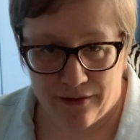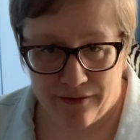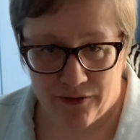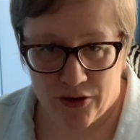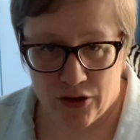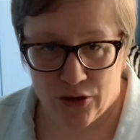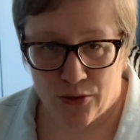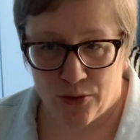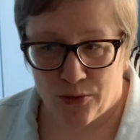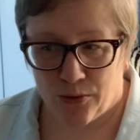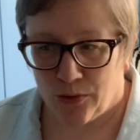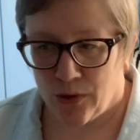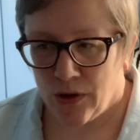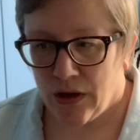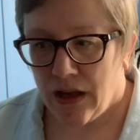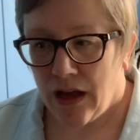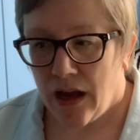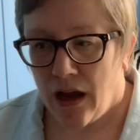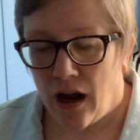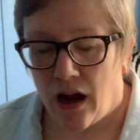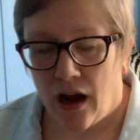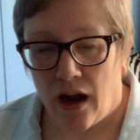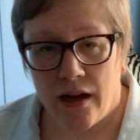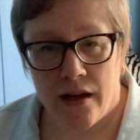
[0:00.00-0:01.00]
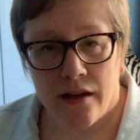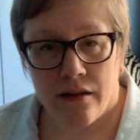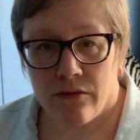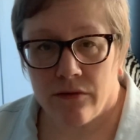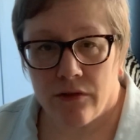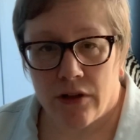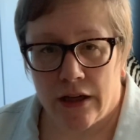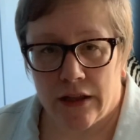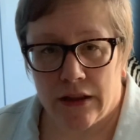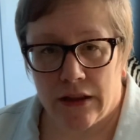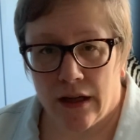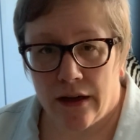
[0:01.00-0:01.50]
view.
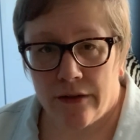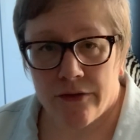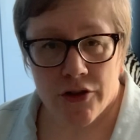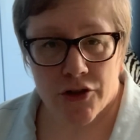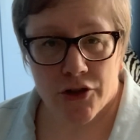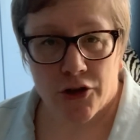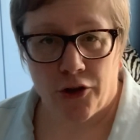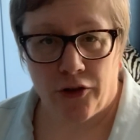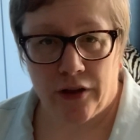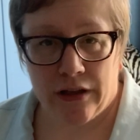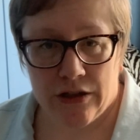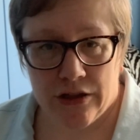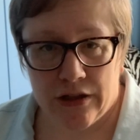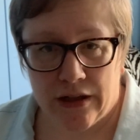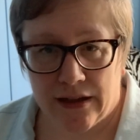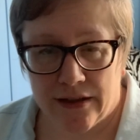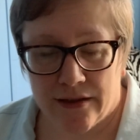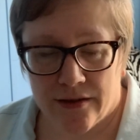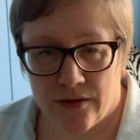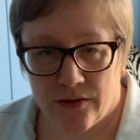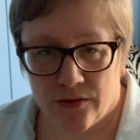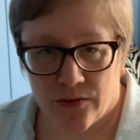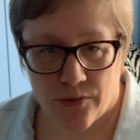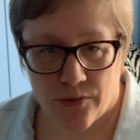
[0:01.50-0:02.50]
I love Shirley Jackson's